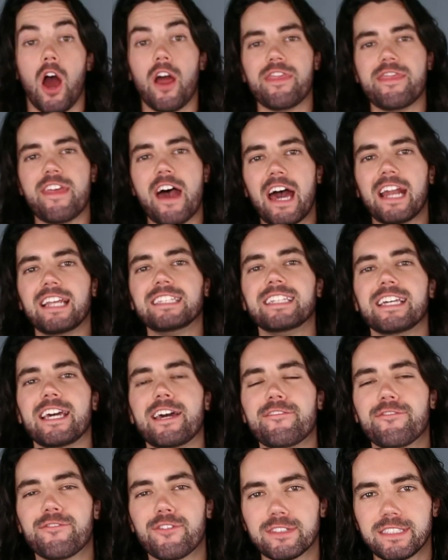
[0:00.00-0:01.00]
All right, that is
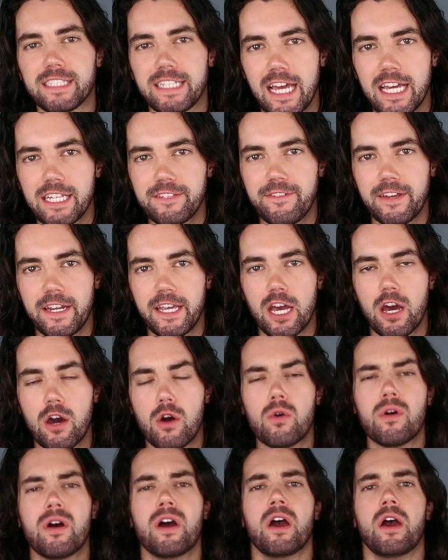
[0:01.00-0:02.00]
it for today's
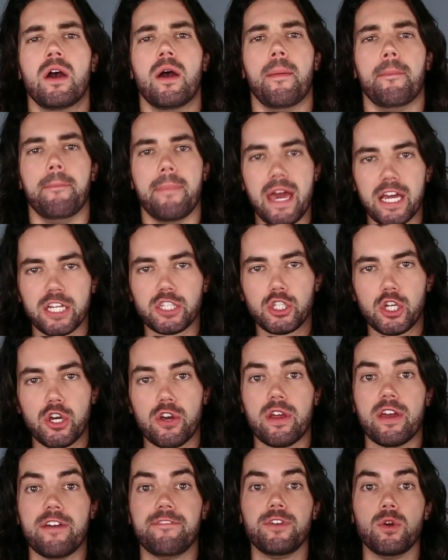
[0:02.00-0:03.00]
video. Make
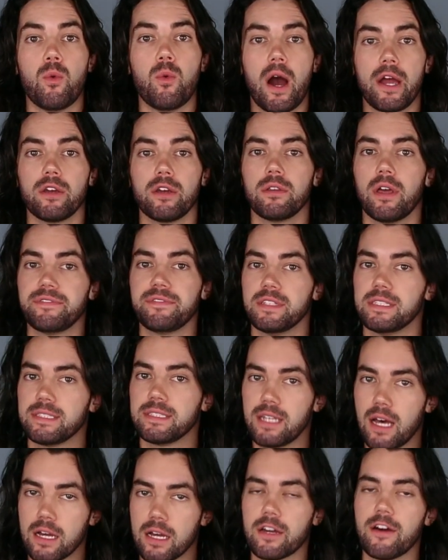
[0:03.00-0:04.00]
sure if you want your life to
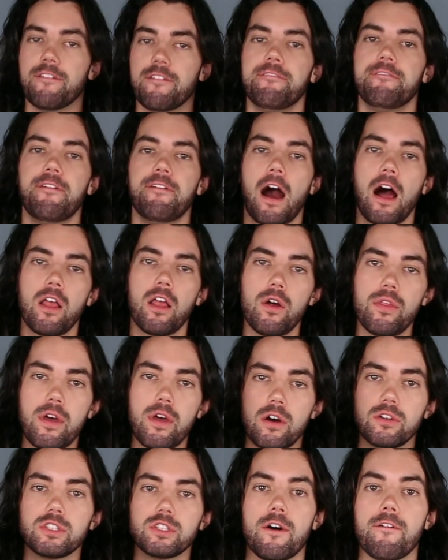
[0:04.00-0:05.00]
suck, follow
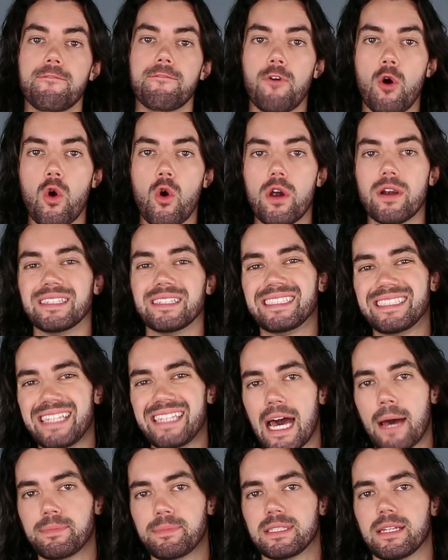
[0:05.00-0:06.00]
those 4
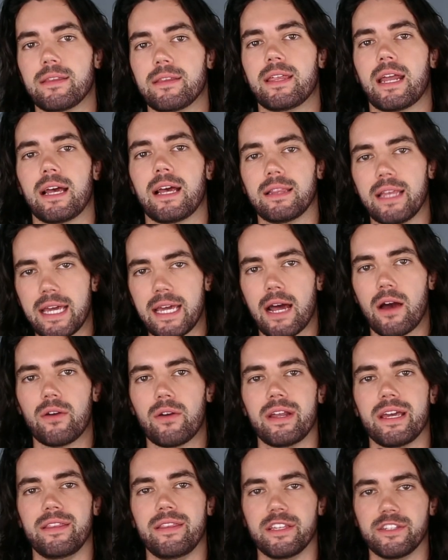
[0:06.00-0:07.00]
steps that I laid
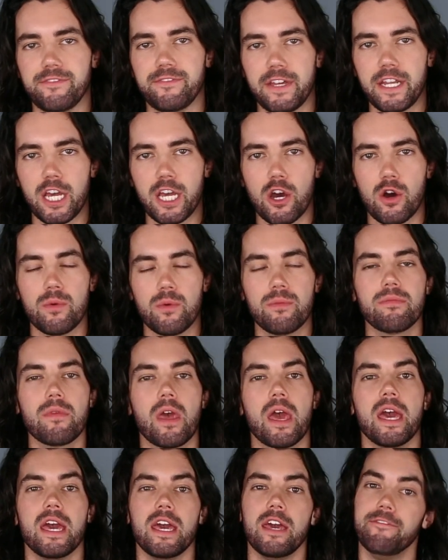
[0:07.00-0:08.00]
out in this video.
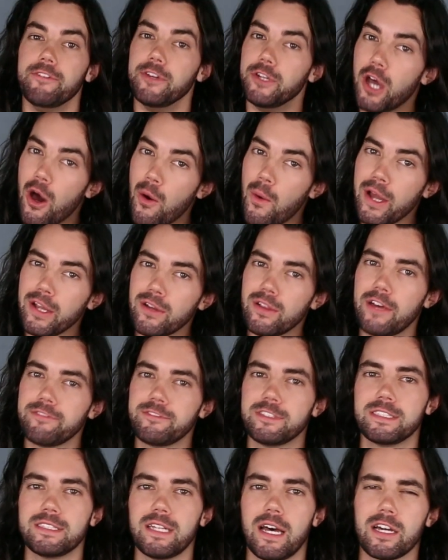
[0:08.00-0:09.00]
If you don't want your life
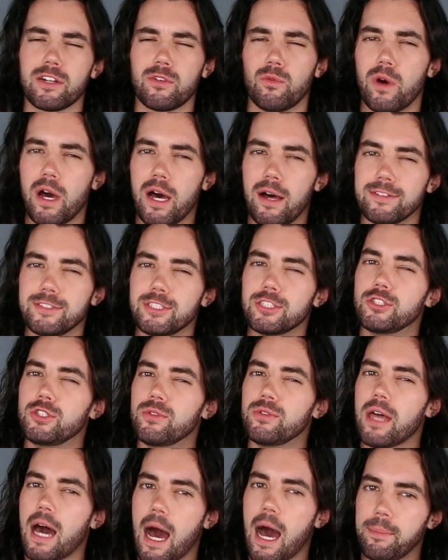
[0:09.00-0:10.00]
to suck, well, just
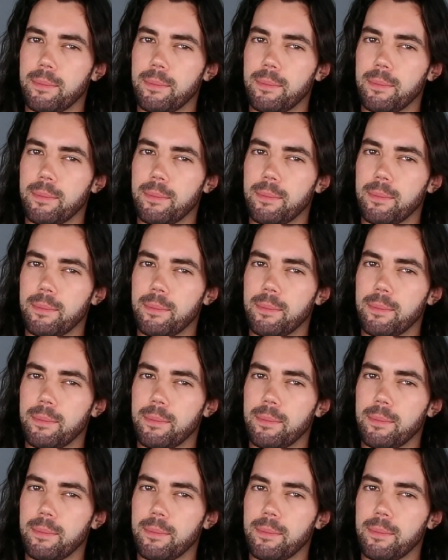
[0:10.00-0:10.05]
do the